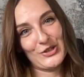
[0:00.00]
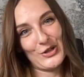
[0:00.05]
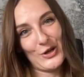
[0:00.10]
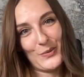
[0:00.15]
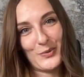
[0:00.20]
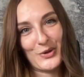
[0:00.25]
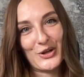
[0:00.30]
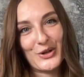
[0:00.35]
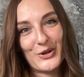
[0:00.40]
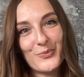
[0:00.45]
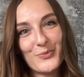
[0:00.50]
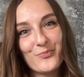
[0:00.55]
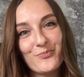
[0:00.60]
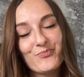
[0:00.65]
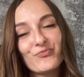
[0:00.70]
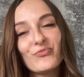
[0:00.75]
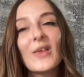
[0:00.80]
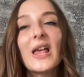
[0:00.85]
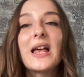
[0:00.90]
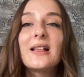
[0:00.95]
topic.
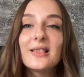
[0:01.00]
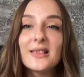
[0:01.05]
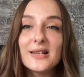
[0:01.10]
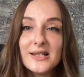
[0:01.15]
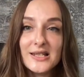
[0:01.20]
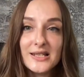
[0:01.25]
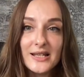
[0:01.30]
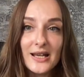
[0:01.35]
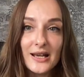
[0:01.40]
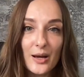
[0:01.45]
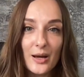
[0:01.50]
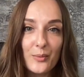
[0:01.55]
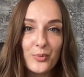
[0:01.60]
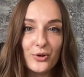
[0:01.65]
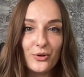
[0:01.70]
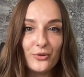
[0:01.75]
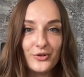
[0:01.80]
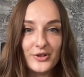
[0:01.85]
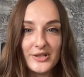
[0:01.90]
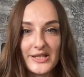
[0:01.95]
Let's see a
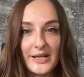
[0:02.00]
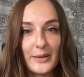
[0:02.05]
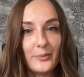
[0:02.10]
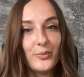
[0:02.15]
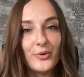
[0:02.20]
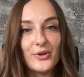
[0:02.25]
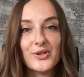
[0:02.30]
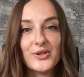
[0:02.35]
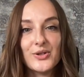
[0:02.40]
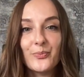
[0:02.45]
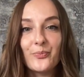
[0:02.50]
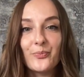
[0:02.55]
couple of examples.